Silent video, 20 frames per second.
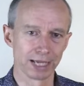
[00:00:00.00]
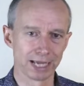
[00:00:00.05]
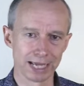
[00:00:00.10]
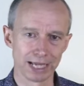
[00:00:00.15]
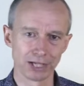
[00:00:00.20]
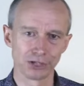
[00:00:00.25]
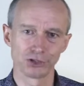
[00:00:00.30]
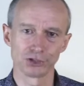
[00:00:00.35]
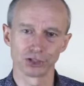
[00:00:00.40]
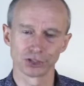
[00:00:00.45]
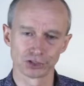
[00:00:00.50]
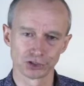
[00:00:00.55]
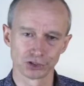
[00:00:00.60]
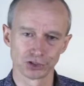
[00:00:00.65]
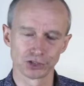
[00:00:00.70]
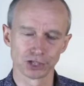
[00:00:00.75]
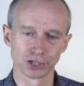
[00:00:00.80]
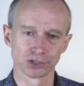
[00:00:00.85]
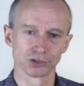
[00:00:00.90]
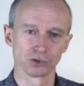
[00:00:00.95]
it
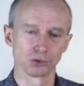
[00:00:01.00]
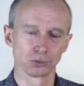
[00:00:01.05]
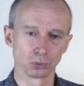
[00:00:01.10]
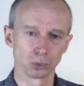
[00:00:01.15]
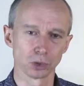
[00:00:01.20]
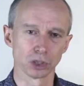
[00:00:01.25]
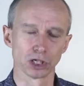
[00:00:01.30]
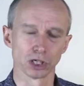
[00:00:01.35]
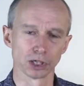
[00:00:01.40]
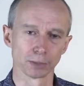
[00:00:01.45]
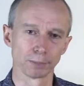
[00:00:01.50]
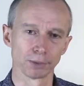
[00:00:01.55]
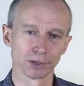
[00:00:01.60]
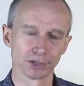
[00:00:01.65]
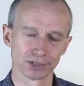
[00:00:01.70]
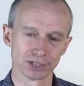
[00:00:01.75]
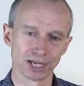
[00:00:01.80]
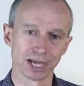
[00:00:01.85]
just doesn't work, because